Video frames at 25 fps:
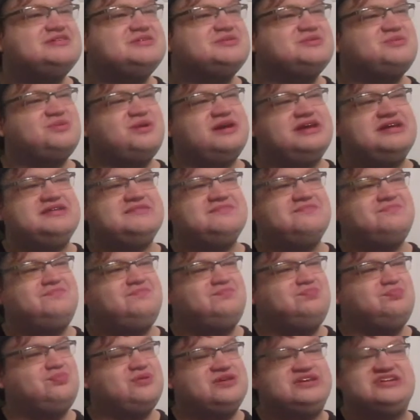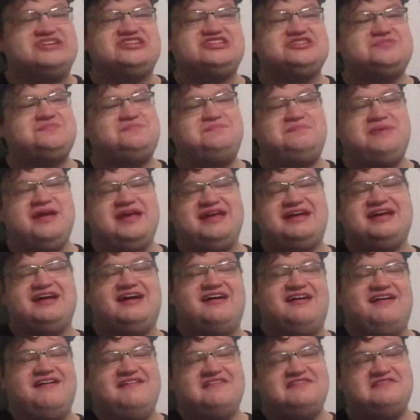Great British Bake
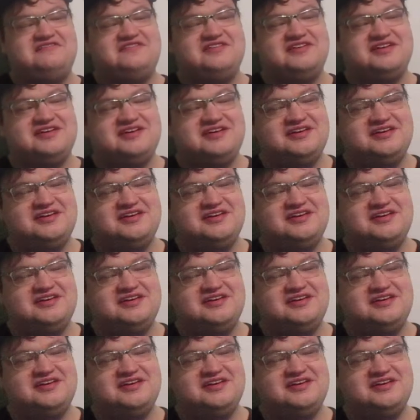Off